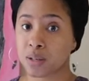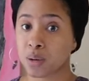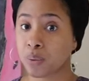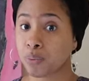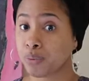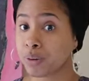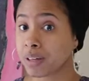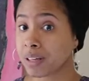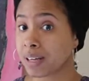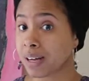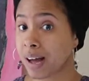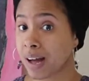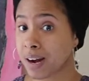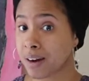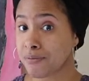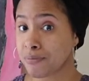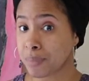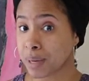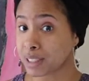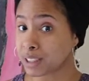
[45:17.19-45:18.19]
So really
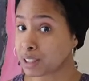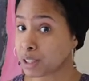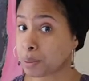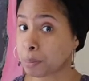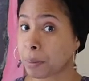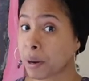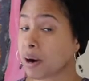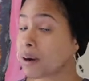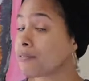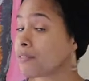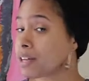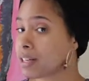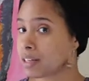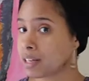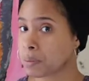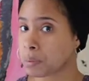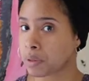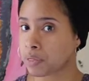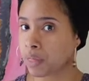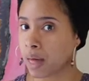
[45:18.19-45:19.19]
kind of meshing
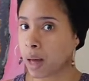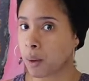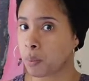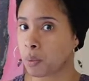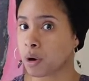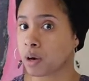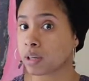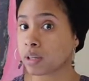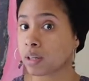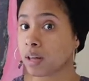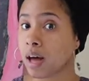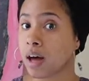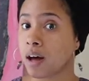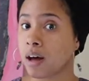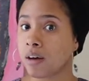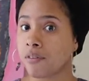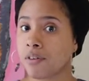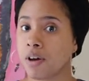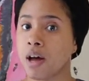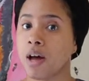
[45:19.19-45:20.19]
perfectly with that word
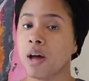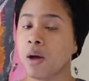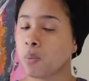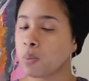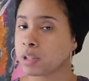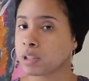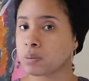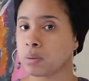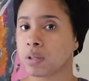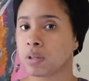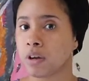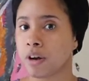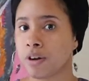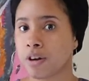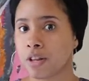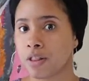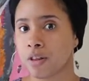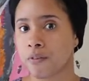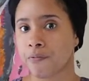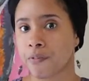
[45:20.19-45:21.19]
love, which we
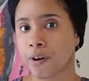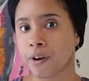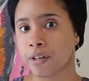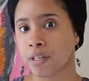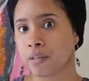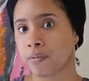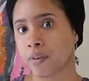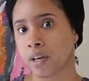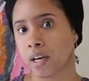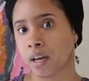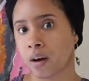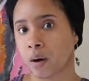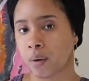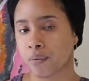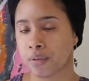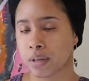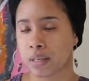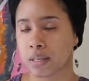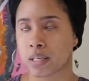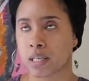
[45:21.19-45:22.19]
learned in the first video
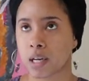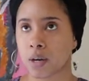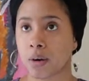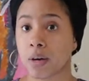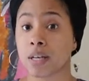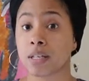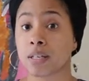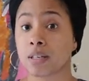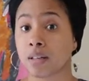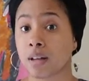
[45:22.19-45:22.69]
of this series.